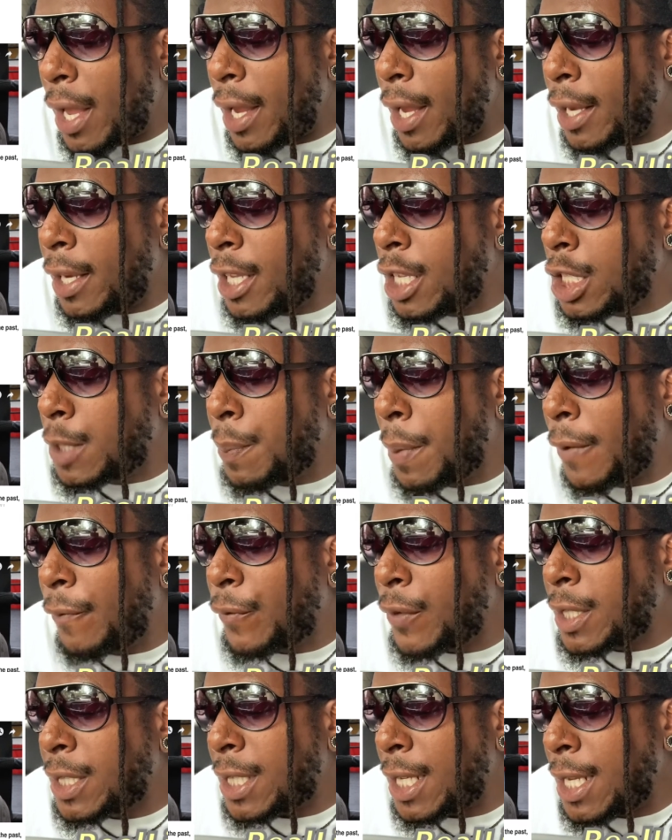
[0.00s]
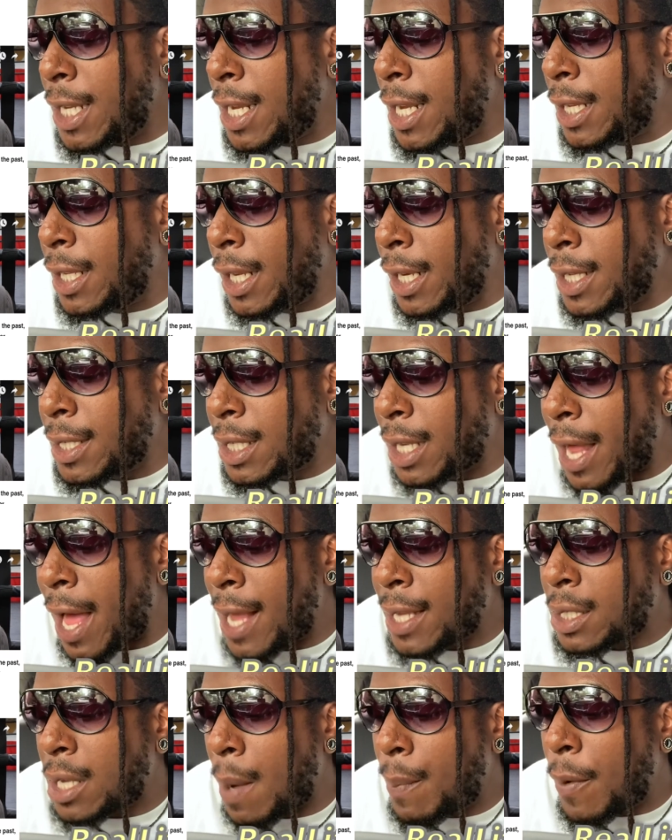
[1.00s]
and he's been fatigued in his
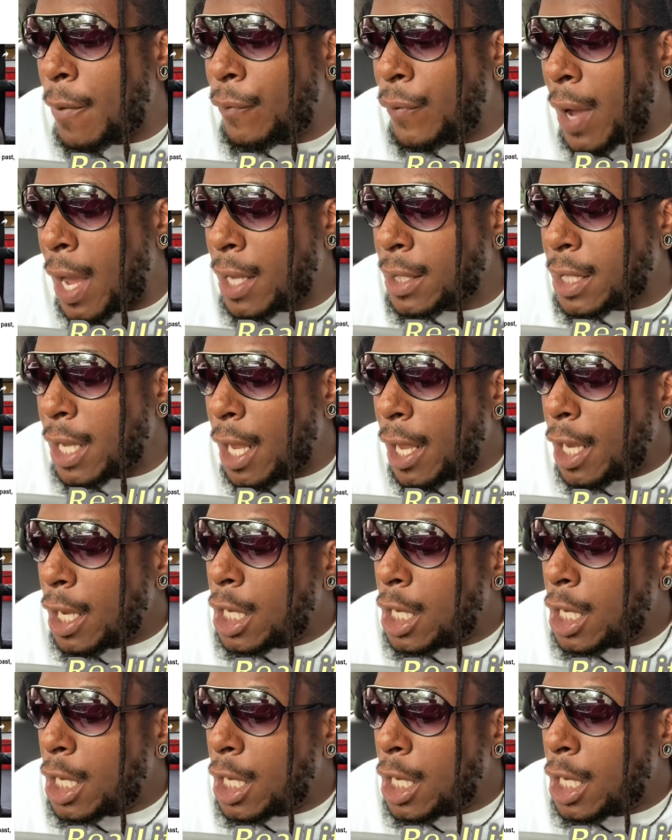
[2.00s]
last couple fights.